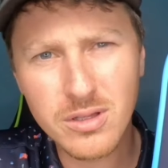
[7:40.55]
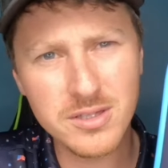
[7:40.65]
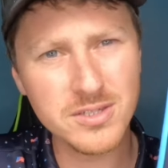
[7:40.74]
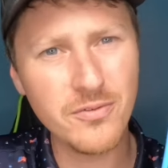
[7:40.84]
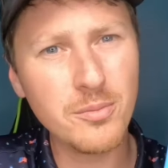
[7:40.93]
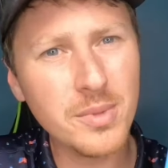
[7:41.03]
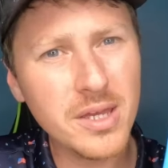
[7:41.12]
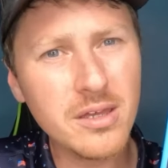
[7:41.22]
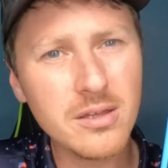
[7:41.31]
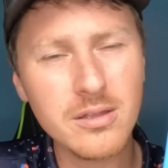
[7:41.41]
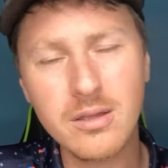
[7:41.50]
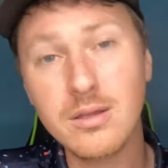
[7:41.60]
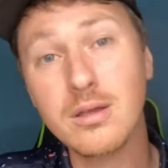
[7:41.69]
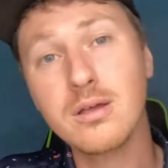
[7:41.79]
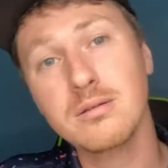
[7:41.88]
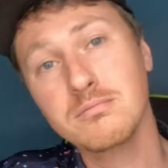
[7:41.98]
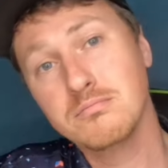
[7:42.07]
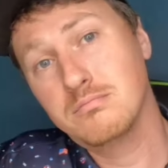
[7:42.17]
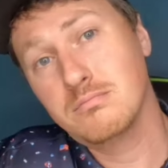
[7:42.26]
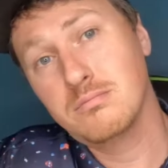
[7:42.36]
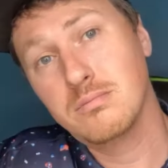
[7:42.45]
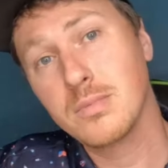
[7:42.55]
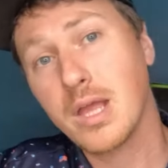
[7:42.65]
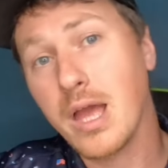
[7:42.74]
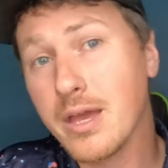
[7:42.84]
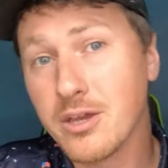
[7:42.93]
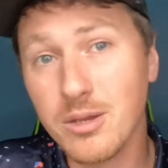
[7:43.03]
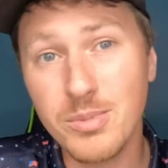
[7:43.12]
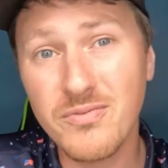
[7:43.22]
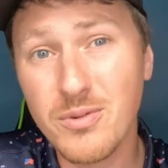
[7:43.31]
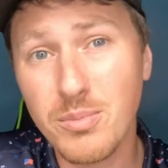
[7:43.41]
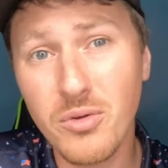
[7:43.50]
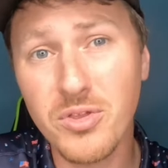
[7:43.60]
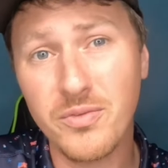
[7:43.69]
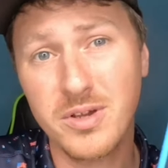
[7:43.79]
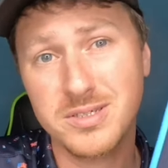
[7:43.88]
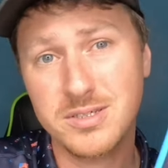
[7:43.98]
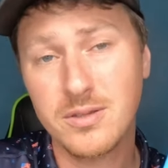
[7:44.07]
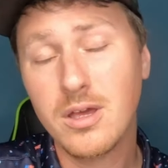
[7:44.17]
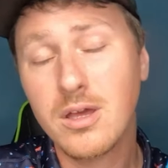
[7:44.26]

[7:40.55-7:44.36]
Is it for me? It could be for both of us.